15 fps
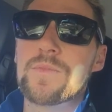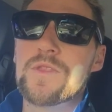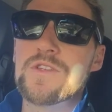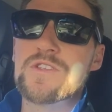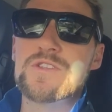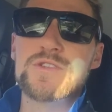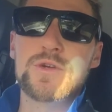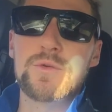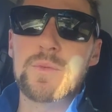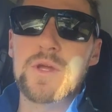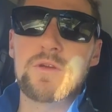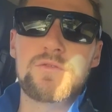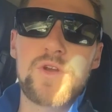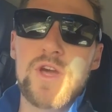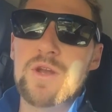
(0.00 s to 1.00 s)
This has sort of
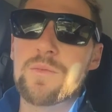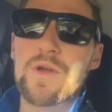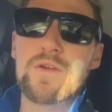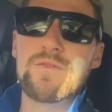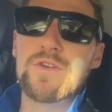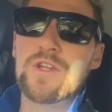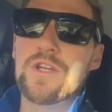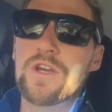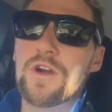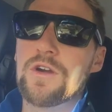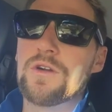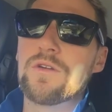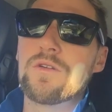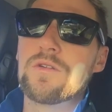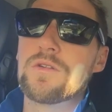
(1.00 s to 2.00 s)
been a roundabout
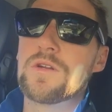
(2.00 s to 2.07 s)
video.